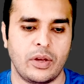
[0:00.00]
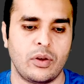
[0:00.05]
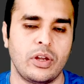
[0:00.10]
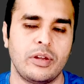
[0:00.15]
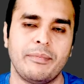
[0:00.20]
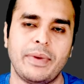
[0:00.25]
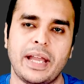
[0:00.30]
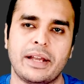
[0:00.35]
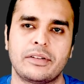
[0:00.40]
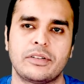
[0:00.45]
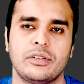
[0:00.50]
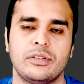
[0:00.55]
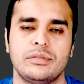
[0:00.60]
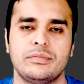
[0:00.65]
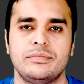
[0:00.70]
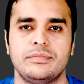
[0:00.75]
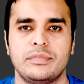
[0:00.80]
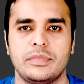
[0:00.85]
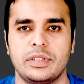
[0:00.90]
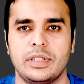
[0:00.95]
going back
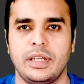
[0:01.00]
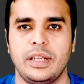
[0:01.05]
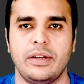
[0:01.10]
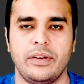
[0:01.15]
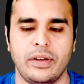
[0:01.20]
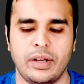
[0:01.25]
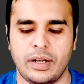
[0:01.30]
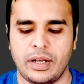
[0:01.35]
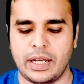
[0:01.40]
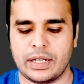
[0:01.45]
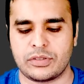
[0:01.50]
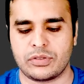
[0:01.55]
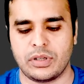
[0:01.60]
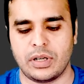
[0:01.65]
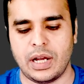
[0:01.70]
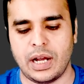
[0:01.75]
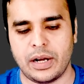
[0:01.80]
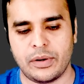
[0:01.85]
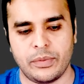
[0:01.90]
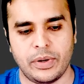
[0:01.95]
to the real
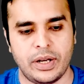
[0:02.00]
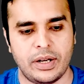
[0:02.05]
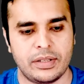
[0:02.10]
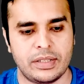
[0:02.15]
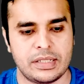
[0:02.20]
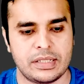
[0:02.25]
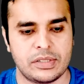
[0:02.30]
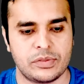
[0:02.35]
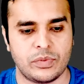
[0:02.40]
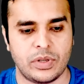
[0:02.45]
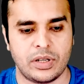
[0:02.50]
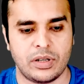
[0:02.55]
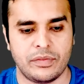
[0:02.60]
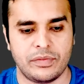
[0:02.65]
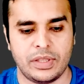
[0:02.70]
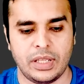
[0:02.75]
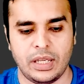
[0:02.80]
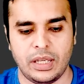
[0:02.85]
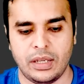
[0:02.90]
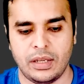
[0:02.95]
actual hardware, this is one
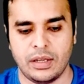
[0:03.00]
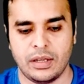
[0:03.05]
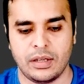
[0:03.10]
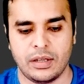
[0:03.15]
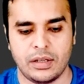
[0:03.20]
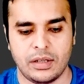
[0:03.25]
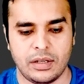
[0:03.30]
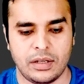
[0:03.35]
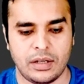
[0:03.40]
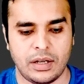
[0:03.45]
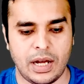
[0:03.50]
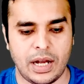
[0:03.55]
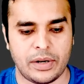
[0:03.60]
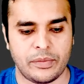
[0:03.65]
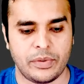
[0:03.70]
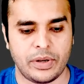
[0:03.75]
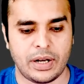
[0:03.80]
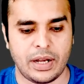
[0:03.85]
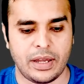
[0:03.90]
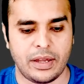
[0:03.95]
of the
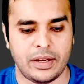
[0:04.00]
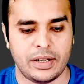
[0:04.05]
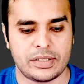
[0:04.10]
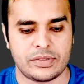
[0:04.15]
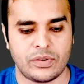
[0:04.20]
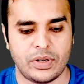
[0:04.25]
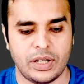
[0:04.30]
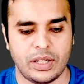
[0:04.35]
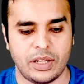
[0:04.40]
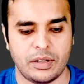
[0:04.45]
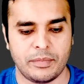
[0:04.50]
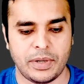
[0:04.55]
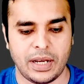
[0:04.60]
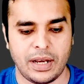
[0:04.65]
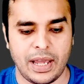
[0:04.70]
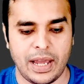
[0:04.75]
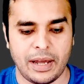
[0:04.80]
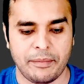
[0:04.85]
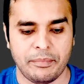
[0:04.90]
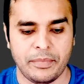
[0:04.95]
hardware it's running in my
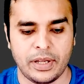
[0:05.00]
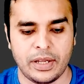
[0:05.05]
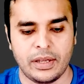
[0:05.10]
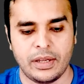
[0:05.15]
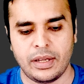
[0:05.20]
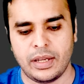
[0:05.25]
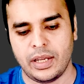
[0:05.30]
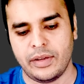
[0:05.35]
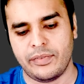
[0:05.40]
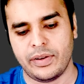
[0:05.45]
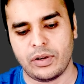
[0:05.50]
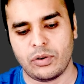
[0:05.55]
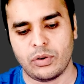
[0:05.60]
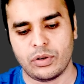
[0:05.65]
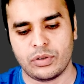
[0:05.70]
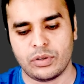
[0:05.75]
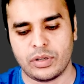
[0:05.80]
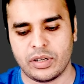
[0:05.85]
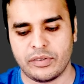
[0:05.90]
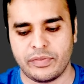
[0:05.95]
lab. If I
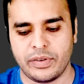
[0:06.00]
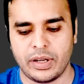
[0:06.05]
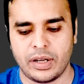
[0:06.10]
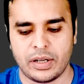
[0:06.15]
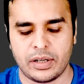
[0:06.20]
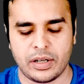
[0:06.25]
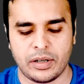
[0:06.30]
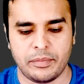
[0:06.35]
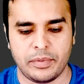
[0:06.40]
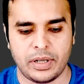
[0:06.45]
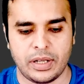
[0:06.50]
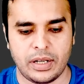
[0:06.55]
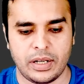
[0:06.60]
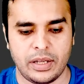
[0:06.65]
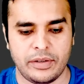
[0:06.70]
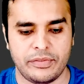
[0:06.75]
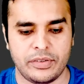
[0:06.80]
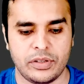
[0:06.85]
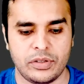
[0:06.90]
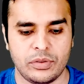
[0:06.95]
go to configure terminal,
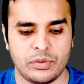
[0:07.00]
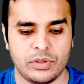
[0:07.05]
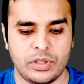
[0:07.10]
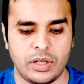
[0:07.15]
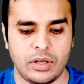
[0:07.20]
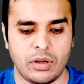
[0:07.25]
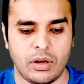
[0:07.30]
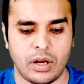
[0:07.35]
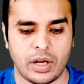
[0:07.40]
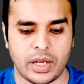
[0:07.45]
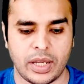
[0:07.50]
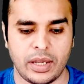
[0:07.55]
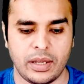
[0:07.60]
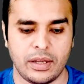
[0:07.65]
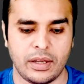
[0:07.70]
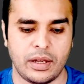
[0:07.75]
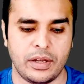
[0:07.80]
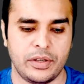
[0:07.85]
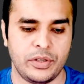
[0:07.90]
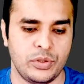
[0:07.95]
if you do the
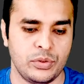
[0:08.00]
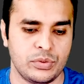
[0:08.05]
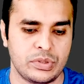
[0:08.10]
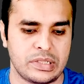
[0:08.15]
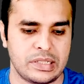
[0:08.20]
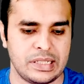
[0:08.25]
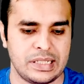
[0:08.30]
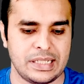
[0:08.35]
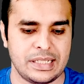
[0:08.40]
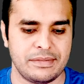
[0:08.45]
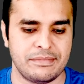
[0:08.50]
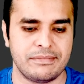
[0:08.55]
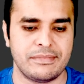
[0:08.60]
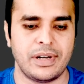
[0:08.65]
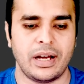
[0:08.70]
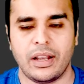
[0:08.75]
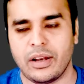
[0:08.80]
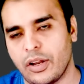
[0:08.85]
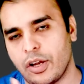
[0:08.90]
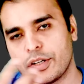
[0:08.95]
logging, you see
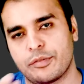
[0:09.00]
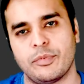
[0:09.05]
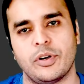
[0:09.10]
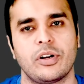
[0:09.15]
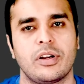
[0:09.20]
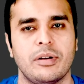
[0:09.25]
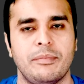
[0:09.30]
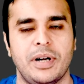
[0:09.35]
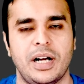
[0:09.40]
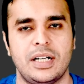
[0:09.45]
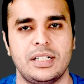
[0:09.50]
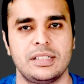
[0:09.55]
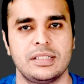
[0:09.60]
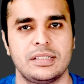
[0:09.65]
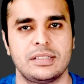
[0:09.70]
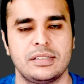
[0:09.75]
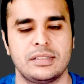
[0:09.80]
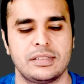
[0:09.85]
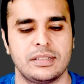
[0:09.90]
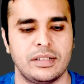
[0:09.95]
a lot more
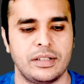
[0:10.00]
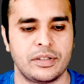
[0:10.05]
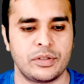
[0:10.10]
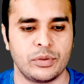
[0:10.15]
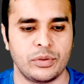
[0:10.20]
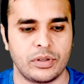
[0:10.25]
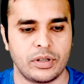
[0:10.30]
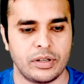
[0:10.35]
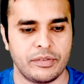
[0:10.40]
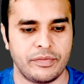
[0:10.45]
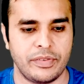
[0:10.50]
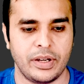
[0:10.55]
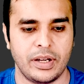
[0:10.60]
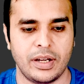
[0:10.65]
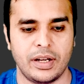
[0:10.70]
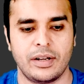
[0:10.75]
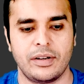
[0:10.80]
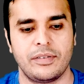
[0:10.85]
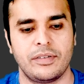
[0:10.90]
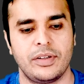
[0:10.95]
commands to
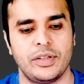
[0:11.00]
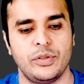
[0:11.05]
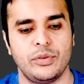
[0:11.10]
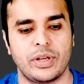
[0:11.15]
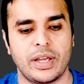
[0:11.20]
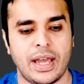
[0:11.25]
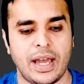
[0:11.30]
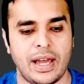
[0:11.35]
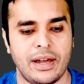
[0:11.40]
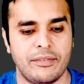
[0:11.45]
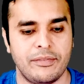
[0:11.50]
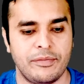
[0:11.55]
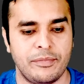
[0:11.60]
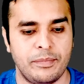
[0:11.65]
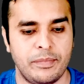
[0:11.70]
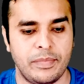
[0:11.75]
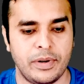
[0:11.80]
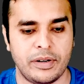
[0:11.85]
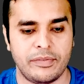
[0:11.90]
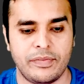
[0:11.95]
configure. You can
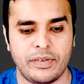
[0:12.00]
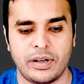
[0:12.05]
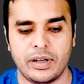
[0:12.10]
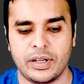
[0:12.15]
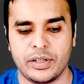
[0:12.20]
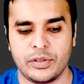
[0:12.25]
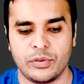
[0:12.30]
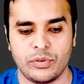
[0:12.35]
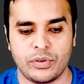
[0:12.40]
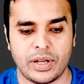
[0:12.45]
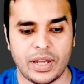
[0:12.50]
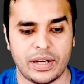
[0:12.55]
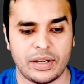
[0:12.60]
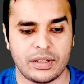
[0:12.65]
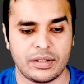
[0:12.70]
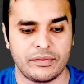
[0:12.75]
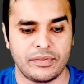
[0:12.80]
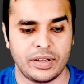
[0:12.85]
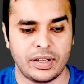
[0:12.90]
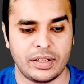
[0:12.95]
have buffered, you can
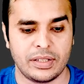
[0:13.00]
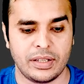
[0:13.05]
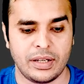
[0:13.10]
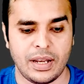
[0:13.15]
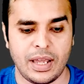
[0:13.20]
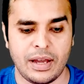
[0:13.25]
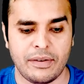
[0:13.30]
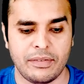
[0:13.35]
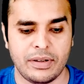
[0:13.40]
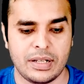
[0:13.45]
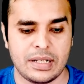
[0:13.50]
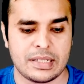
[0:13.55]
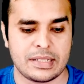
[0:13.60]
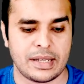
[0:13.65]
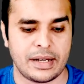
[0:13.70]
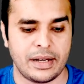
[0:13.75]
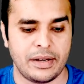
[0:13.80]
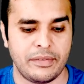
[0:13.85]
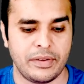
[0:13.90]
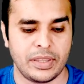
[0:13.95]
configure the levels
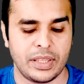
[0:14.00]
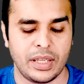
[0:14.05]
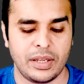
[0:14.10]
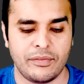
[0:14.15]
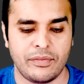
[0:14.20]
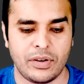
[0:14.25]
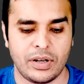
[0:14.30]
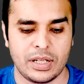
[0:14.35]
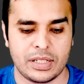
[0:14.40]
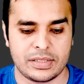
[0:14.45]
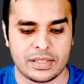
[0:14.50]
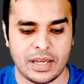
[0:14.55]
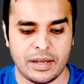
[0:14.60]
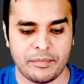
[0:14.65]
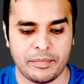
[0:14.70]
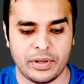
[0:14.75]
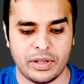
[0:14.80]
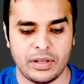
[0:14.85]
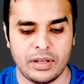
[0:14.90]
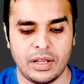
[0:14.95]
and everything. For
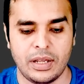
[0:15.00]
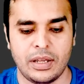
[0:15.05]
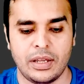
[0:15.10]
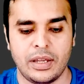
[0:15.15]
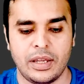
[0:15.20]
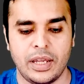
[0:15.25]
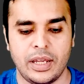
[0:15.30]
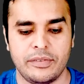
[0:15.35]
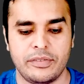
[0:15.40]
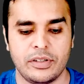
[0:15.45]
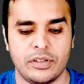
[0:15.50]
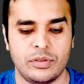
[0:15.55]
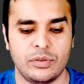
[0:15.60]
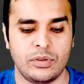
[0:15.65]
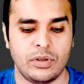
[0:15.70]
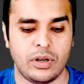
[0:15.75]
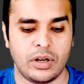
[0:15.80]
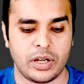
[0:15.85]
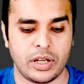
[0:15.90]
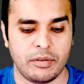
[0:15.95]
example, if you do
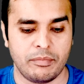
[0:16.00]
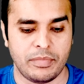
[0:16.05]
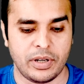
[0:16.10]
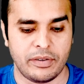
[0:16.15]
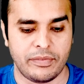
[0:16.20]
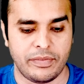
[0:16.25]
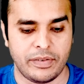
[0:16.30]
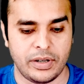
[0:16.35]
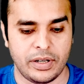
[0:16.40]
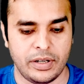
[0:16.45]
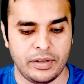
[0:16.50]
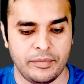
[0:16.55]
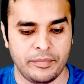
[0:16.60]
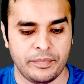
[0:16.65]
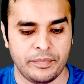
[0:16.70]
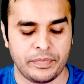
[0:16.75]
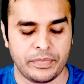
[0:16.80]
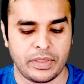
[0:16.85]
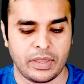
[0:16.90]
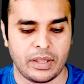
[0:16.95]
logging buffered
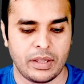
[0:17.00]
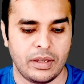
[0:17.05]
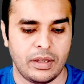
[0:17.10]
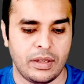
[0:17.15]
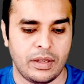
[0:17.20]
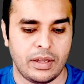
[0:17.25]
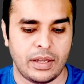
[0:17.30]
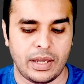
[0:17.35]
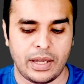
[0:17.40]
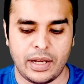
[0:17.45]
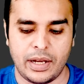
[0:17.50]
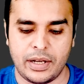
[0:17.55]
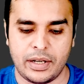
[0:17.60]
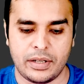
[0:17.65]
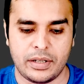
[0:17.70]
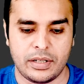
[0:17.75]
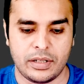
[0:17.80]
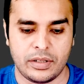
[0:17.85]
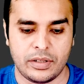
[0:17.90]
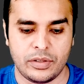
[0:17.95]

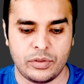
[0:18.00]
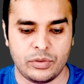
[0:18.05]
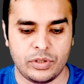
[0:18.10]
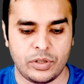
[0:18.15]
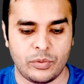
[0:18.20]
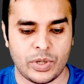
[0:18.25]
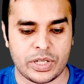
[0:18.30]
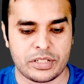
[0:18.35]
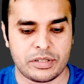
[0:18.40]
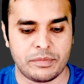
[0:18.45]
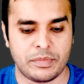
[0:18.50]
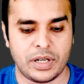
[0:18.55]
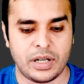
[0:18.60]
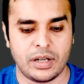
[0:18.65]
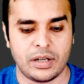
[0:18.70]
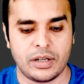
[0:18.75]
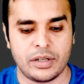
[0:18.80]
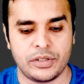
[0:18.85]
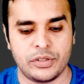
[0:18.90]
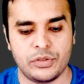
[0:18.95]
and do the question
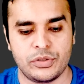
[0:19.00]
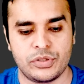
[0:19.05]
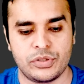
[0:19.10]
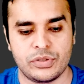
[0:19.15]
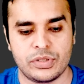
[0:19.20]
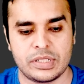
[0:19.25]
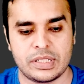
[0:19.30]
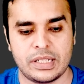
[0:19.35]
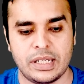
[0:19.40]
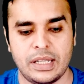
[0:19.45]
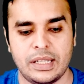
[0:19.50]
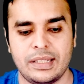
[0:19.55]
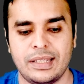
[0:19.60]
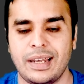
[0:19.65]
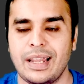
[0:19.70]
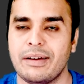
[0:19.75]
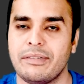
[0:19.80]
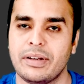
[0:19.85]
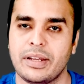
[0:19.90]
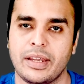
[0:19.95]
mark, you should see the
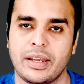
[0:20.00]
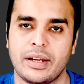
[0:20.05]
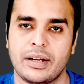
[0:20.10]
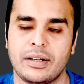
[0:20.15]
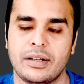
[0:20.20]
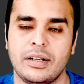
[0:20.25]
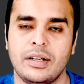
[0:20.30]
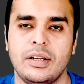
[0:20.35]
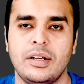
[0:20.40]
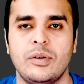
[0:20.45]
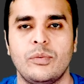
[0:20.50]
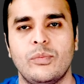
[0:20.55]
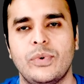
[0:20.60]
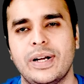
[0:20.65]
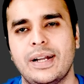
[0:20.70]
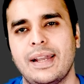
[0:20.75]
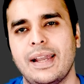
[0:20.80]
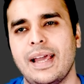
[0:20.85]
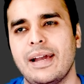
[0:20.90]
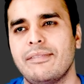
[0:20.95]
level here.
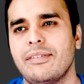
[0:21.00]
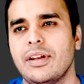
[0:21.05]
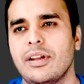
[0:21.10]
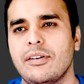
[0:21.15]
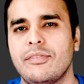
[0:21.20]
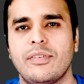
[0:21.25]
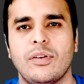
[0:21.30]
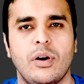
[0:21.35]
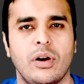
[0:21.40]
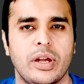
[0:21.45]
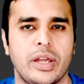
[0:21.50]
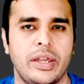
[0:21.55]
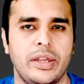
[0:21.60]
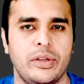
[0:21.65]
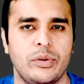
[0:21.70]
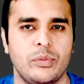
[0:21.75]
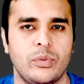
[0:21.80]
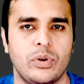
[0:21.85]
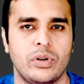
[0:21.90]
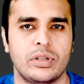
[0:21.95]
What level of logging
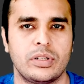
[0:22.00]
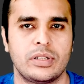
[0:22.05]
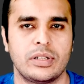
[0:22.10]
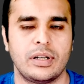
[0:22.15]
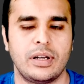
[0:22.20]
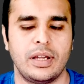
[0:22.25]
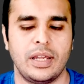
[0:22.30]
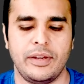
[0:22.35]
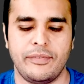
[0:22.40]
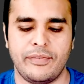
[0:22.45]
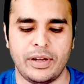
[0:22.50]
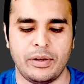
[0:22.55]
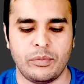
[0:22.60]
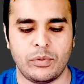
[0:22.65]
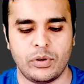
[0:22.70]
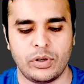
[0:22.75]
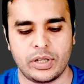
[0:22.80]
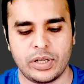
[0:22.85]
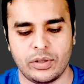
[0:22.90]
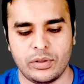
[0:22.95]
you want? If I
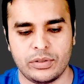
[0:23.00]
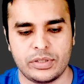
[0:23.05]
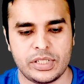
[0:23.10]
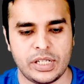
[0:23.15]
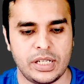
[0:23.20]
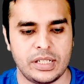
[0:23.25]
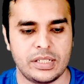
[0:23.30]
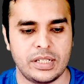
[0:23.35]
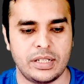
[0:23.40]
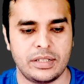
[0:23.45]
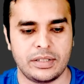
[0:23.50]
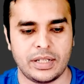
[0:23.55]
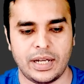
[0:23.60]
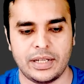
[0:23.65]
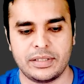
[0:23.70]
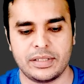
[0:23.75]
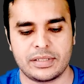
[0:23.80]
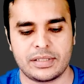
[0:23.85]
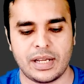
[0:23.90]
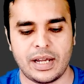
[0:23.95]
want to change it,
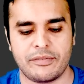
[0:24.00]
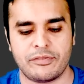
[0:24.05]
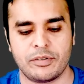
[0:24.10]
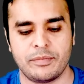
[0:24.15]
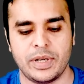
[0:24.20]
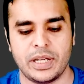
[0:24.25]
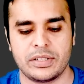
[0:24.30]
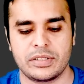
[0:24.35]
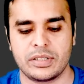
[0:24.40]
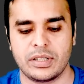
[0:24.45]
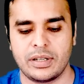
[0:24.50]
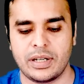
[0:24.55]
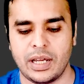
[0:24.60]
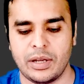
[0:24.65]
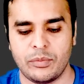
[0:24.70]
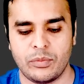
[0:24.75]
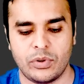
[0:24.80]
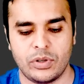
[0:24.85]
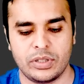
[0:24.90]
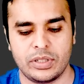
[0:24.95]
I just have to mention
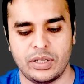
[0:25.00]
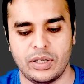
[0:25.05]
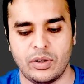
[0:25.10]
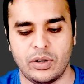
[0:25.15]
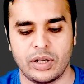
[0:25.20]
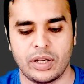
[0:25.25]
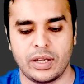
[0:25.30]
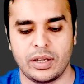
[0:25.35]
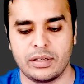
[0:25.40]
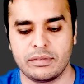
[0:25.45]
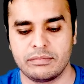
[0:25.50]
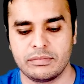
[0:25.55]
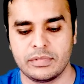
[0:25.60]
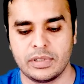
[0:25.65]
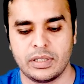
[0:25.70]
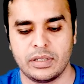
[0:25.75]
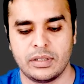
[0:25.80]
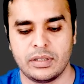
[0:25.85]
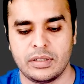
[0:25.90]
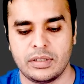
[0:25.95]
I want the logging
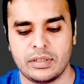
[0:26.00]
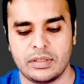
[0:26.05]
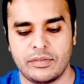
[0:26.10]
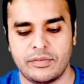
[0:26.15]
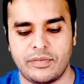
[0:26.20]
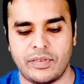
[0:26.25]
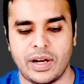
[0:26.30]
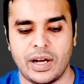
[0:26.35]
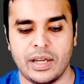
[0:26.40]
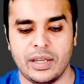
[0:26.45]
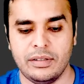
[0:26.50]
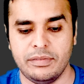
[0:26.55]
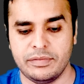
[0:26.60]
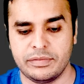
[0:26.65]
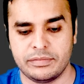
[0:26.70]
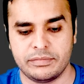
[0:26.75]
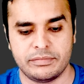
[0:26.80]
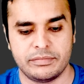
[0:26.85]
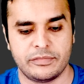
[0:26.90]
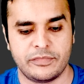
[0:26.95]

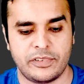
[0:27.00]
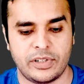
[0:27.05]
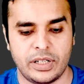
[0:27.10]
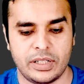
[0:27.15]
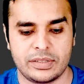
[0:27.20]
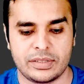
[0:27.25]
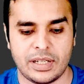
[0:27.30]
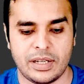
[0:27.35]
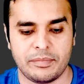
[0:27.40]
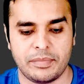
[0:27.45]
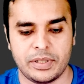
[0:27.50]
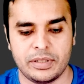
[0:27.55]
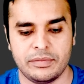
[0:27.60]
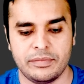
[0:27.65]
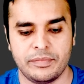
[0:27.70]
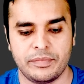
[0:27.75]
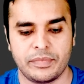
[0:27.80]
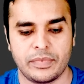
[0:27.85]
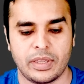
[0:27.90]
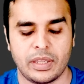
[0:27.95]
5, for
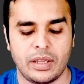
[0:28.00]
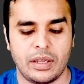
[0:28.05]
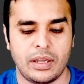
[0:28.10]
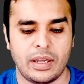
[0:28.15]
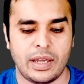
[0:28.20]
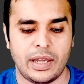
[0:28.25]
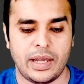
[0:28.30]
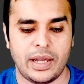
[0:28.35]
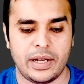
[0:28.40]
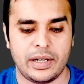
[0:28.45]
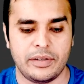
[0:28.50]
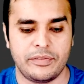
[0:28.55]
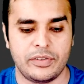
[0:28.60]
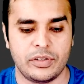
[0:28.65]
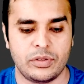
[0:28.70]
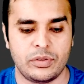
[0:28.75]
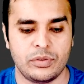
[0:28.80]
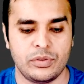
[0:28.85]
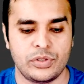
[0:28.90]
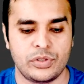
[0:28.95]
example. And if
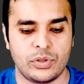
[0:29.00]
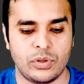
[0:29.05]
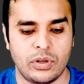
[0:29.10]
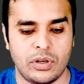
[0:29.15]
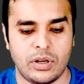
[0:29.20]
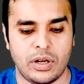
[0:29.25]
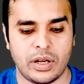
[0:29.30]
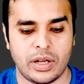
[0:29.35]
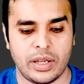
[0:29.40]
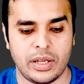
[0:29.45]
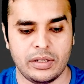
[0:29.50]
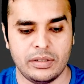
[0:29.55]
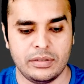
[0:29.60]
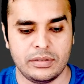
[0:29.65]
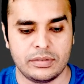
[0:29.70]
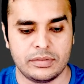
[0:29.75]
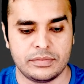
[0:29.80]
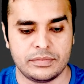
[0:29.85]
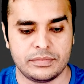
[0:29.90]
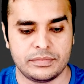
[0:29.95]
you do show
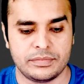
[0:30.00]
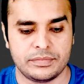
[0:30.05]
logging,